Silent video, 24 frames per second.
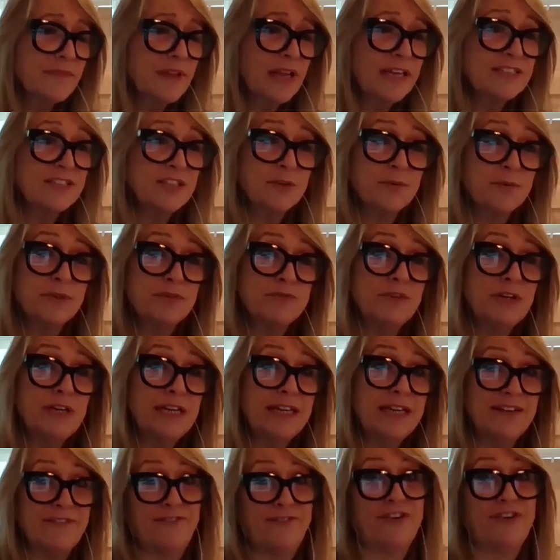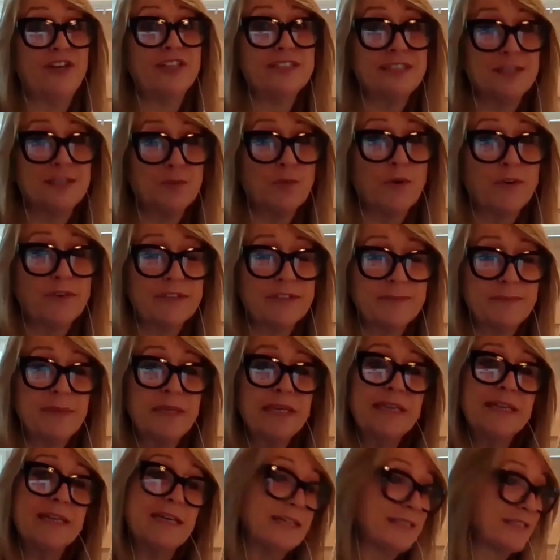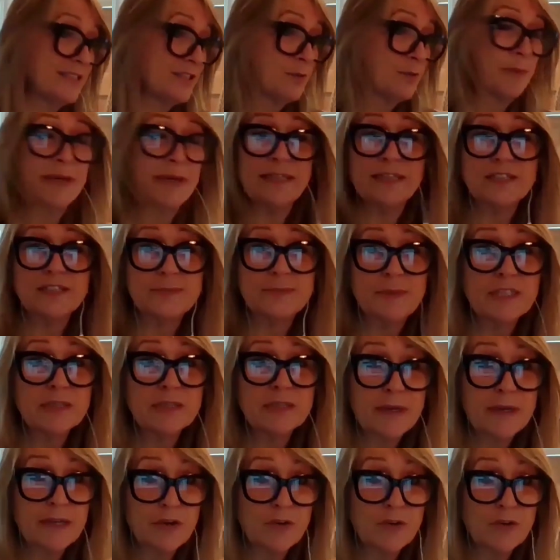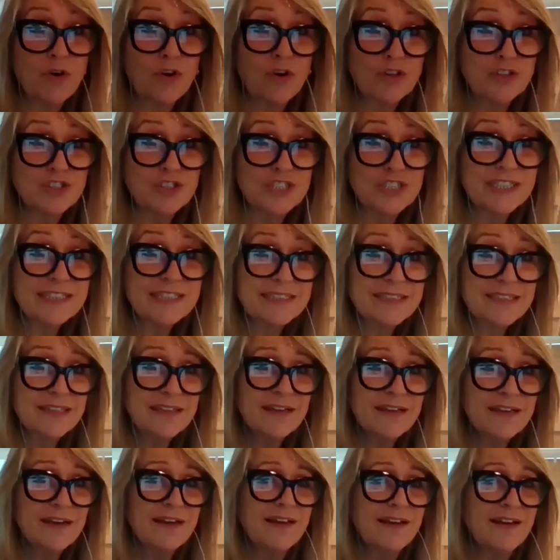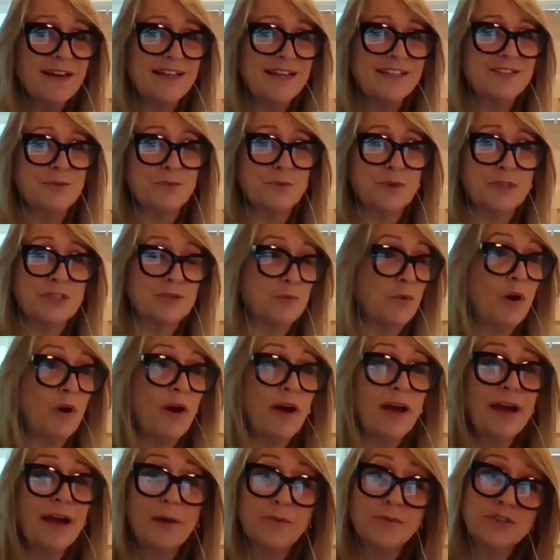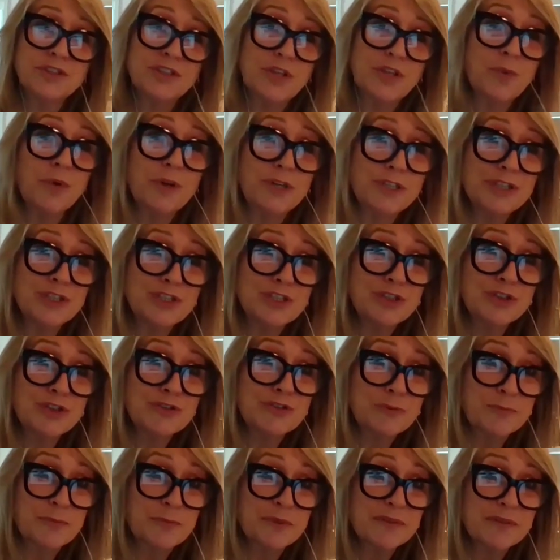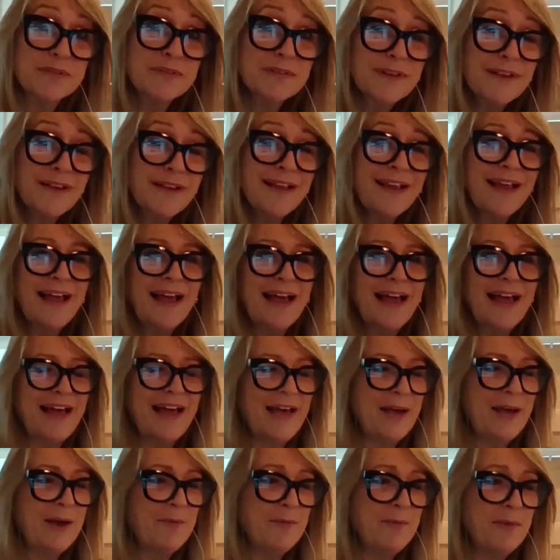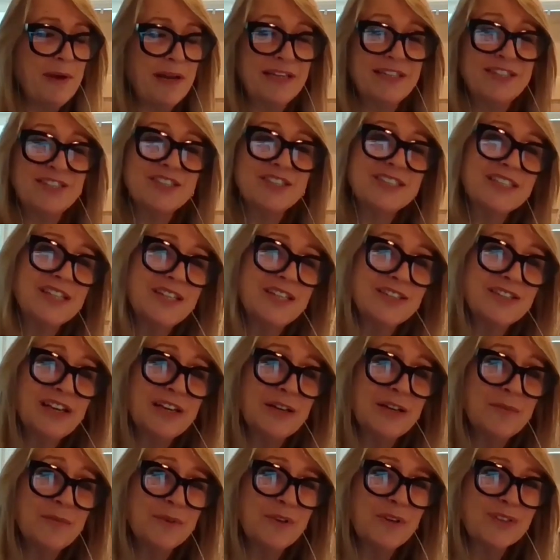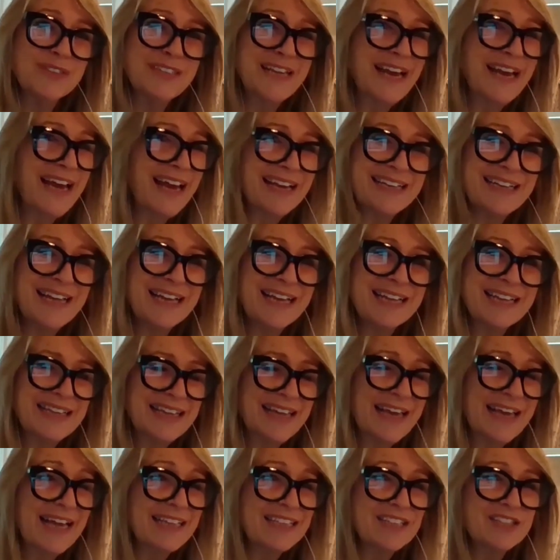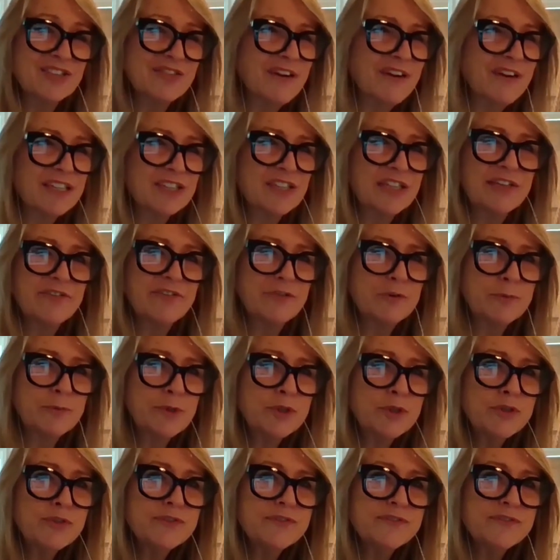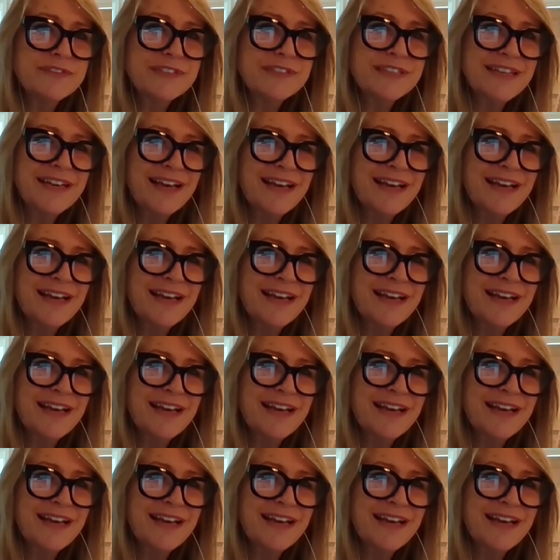So it really, at first, it worried me, and I had to go back and speak to my oncologist to wonder why I was so uninsurable. And it just turned out because I hadn't had the cancer actually removed.